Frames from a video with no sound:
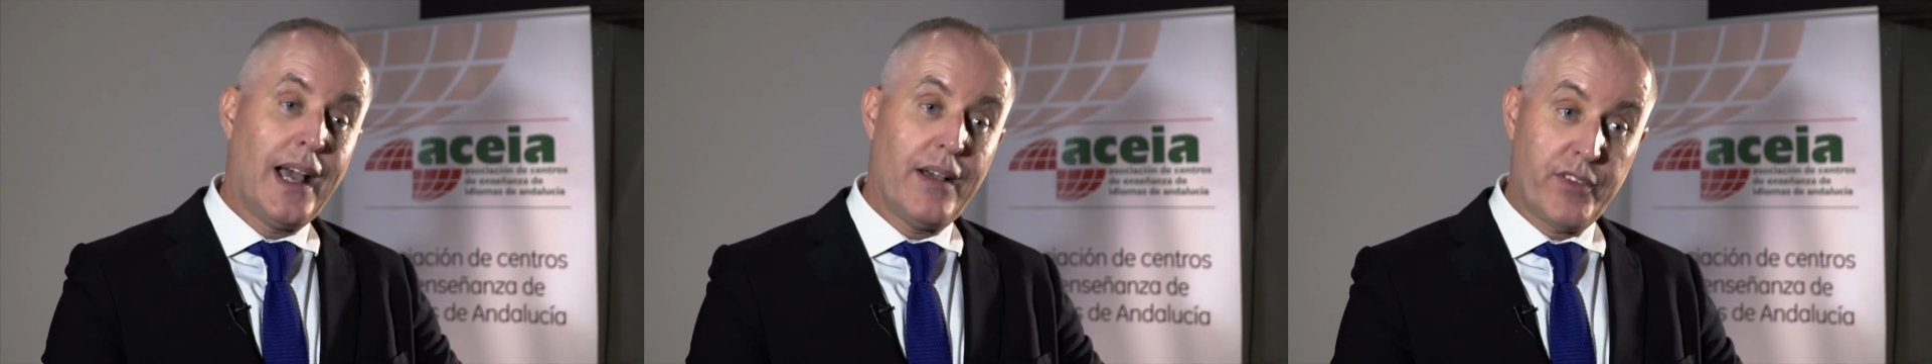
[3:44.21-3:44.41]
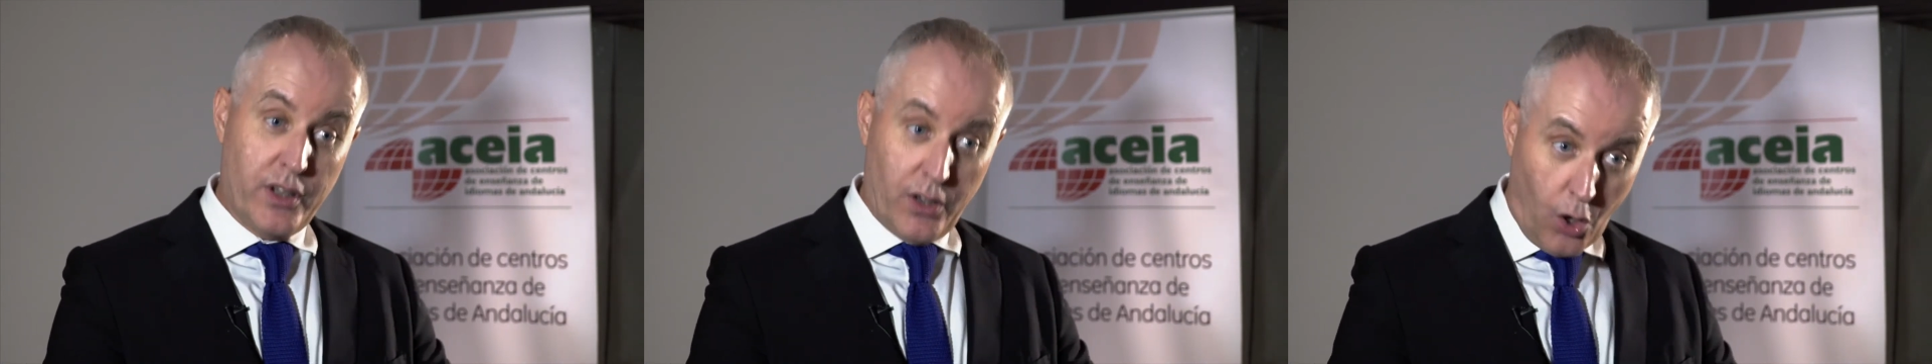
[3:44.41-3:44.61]

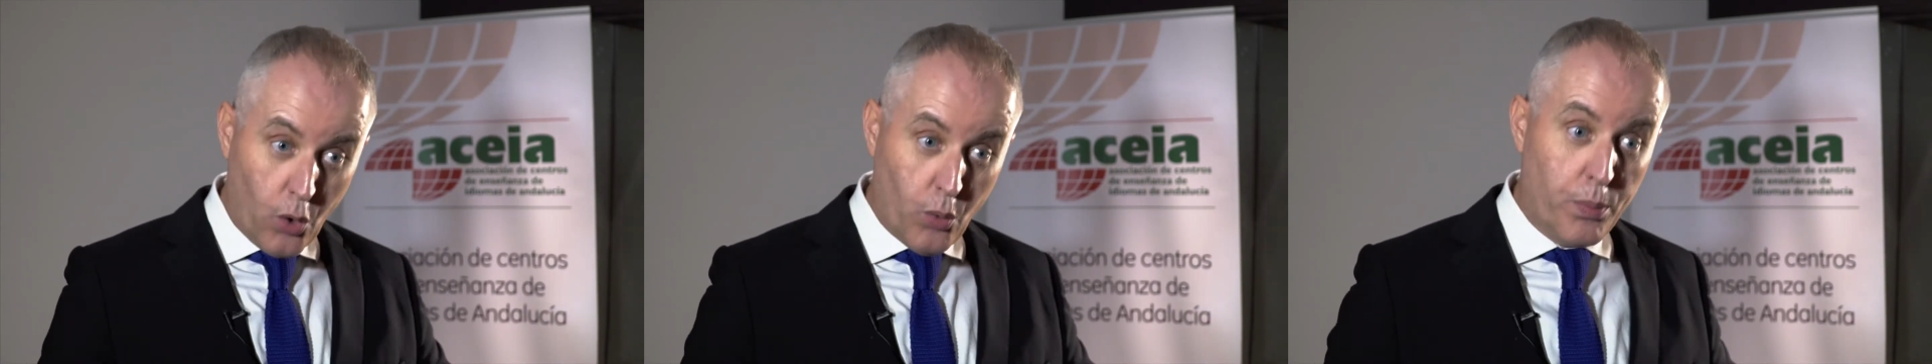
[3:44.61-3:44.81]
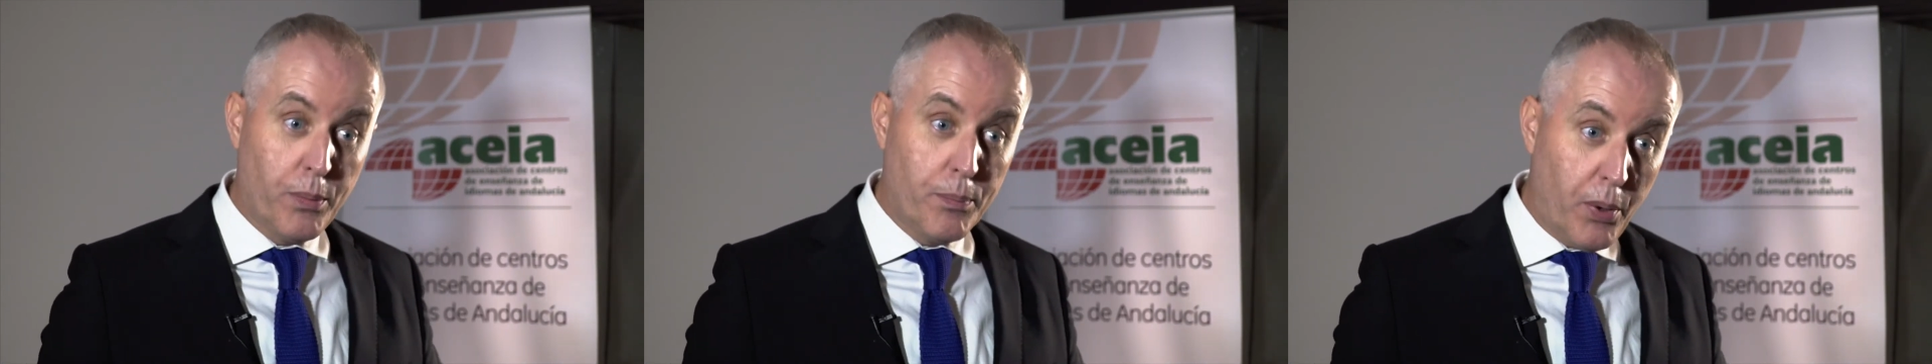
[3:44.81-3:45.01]
having an
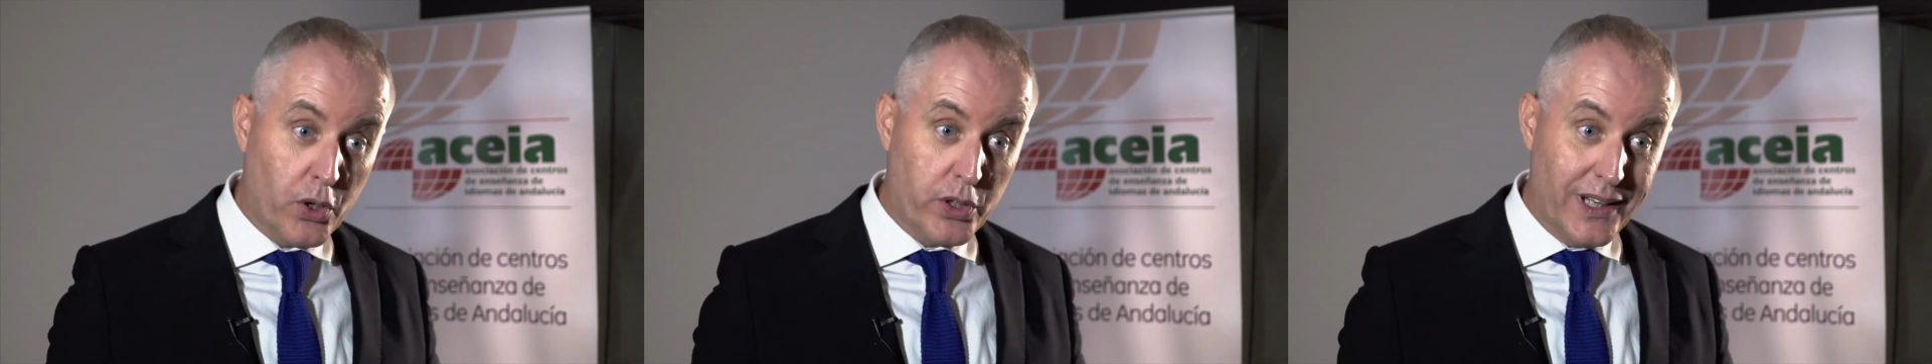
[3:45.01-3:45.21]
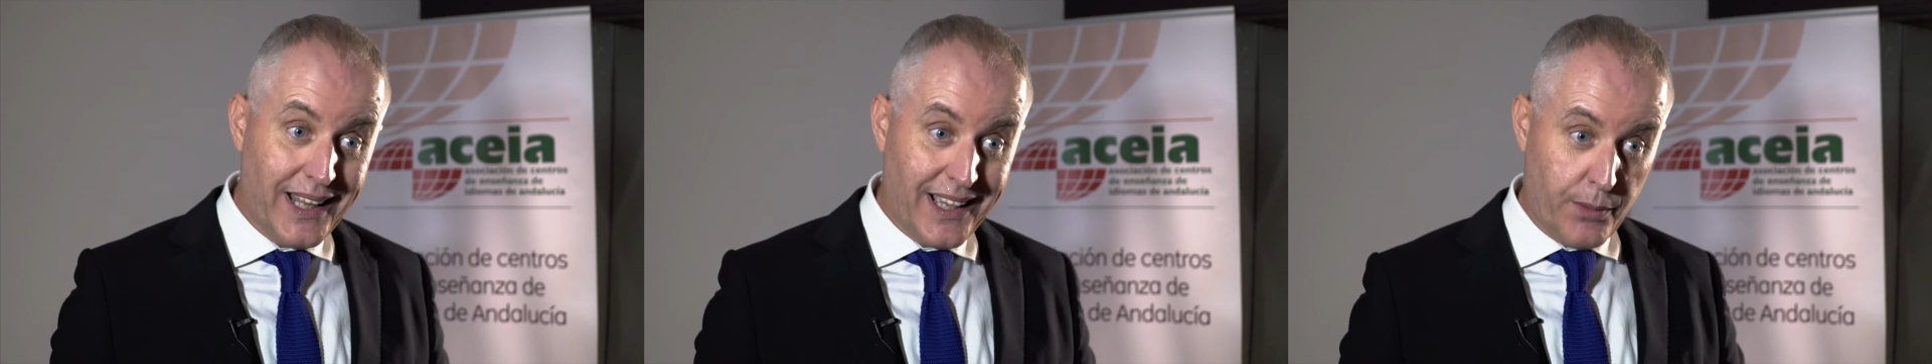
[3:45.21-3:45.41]
open
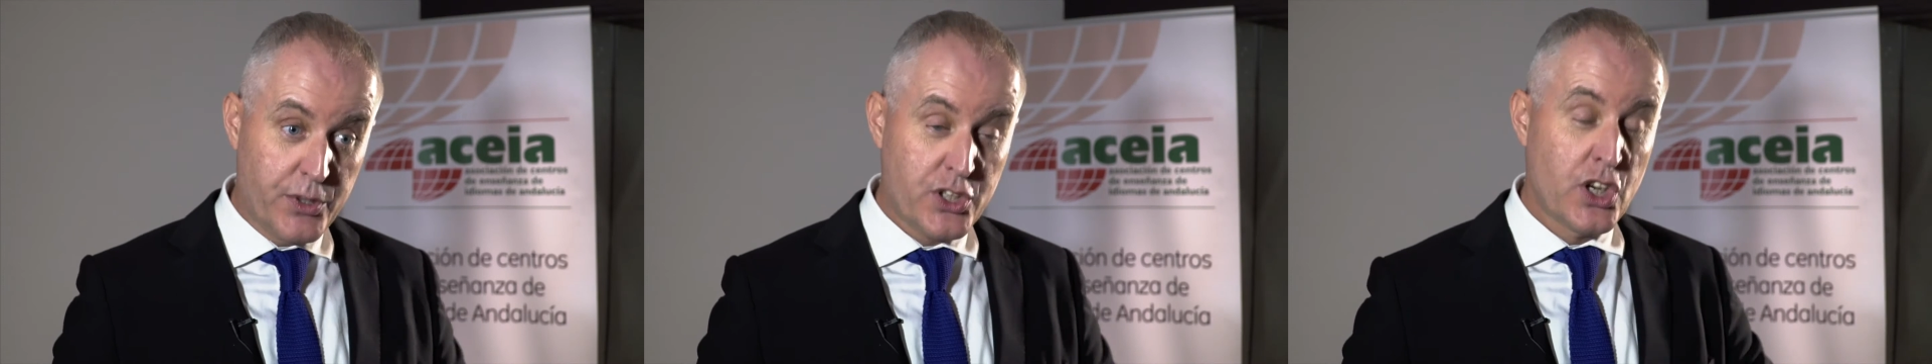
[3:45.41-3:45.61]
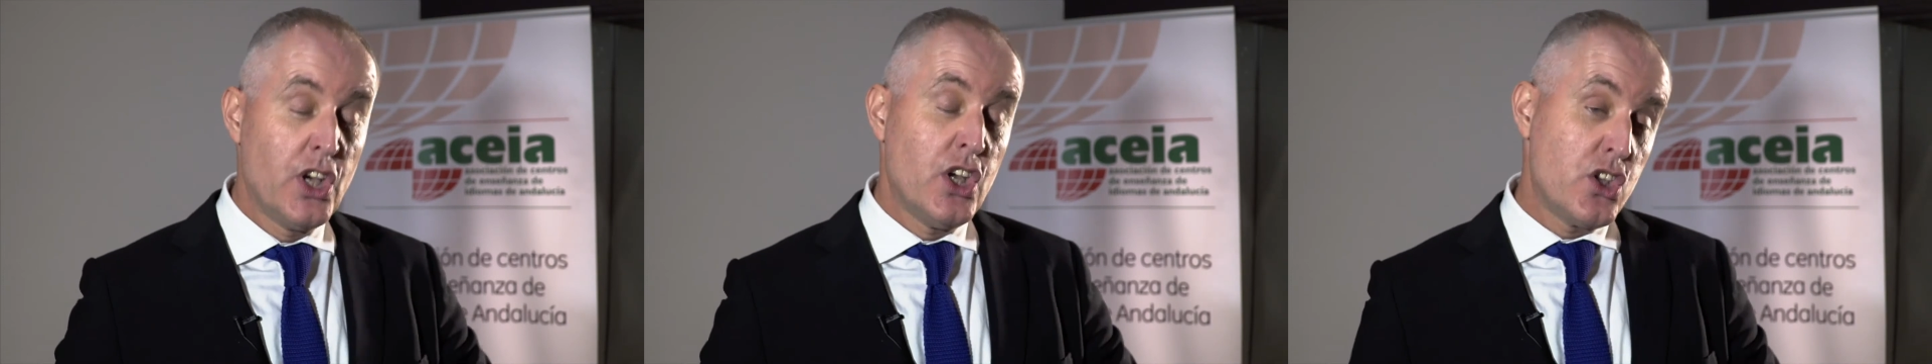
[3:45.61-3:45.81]
body
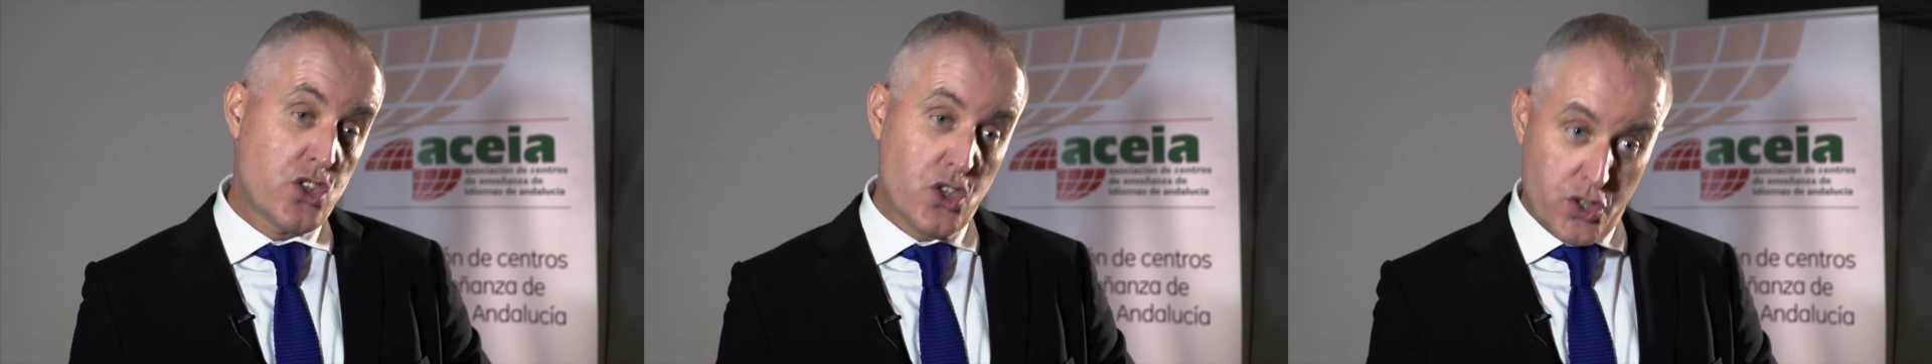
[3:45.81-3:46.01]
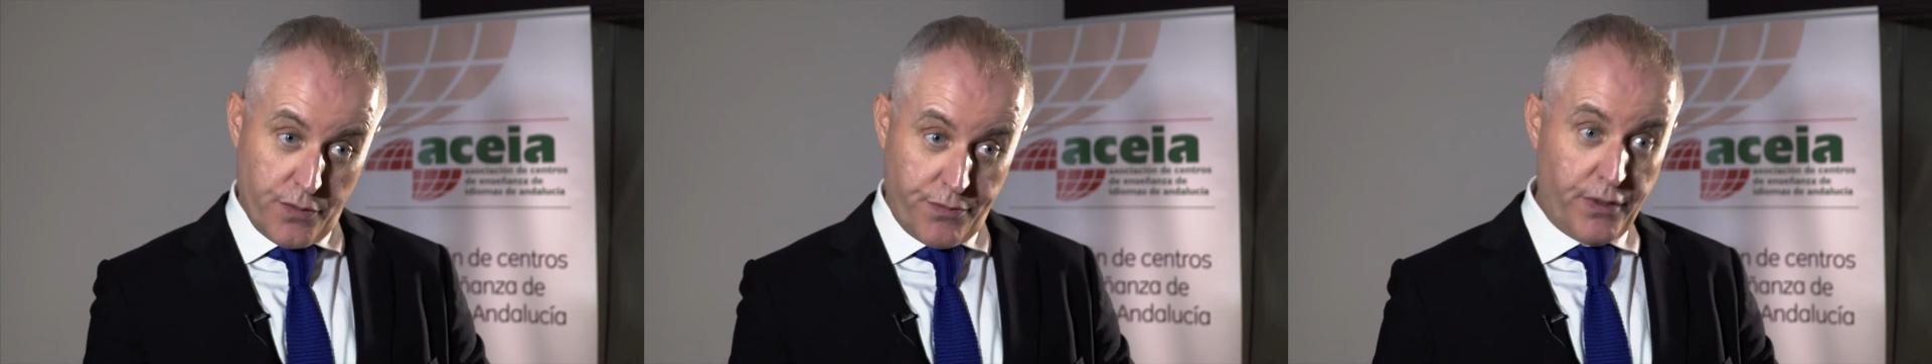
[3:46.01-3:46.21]
language,
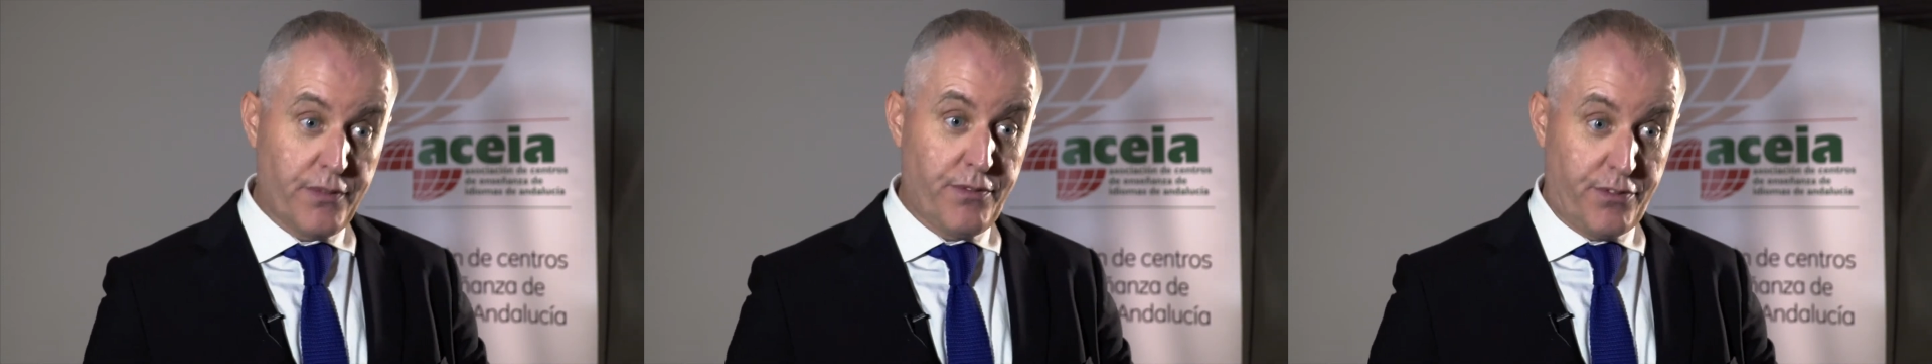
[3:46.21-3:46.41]
just